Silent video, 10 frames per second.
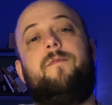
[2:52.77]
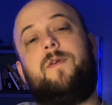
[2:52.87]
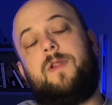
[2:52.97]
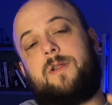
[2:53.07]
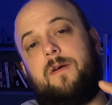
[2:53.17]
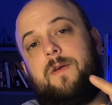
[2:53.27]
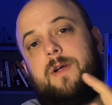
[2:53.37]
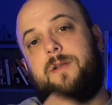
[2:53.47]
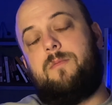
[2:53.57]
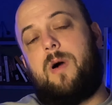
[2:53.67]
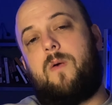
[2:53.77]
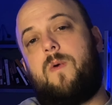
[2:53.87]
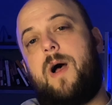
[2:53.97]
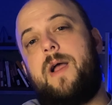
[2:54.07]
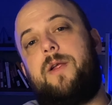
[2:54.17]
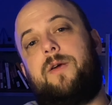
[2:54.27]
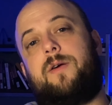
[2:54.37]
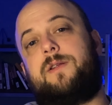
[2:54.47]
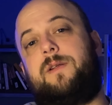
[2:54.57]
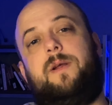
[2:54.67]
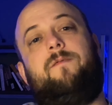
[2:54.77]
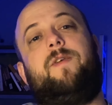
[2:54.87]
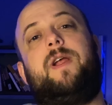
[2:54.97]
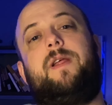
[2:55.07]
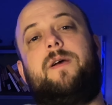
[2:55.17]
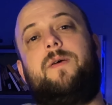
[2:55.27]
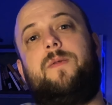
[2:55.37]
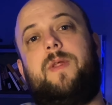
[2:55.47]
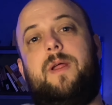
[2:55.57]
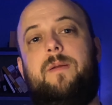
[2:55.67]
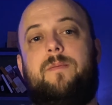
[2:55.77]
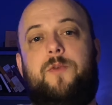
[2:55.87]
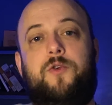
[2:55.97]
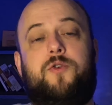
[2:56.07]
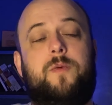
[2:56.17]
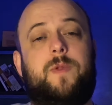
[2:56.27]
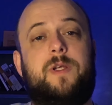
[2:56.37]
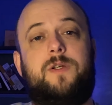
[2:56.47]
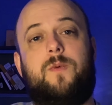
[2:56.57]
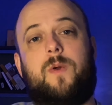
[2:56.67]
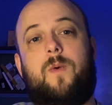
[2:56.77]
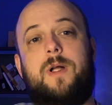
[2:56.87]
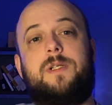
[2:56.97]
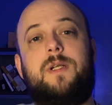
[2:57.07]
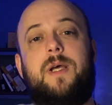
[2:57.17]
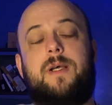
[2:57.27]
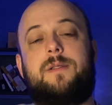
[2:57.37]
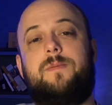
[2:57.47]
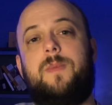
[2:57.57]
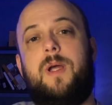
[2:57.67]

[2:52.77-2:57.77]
If you looked over here to my right, you're going to see a video that YouTube thinks you want to watch next.